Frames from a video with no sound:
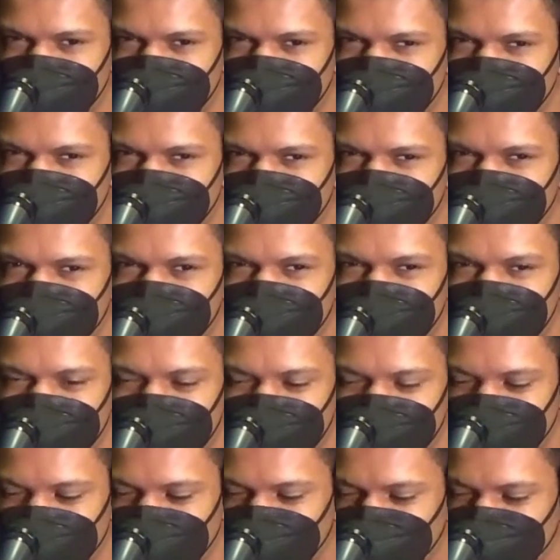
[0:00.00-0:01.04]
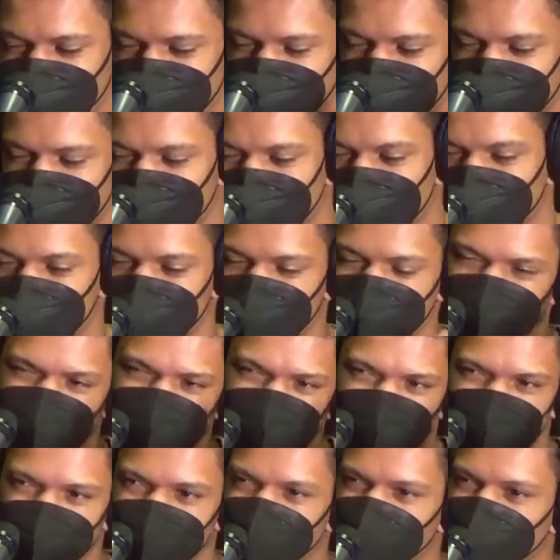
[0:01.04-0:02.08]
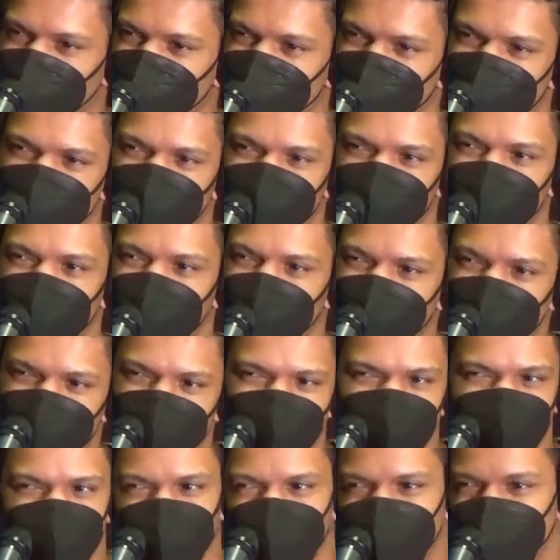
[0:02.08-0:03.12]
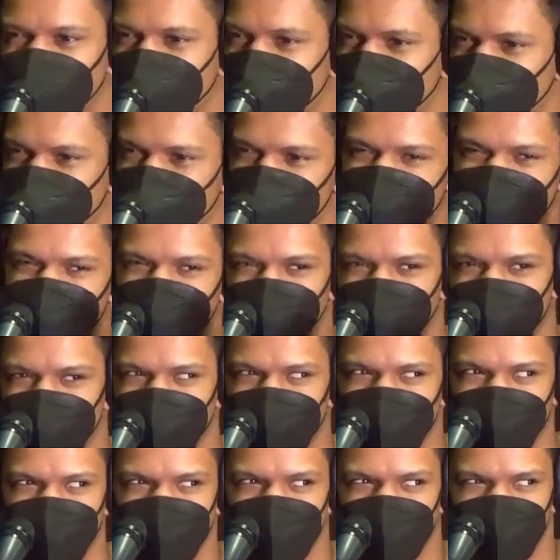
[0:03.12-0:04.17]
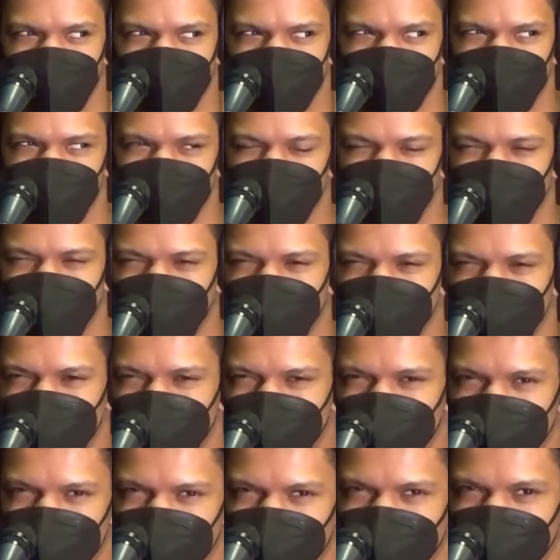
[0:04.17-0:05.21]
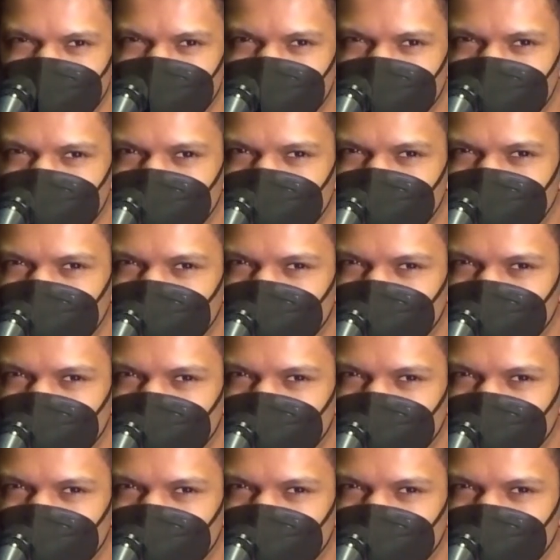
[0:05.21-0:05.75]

into fucking angel stuff and spirit stuff, and like he's into that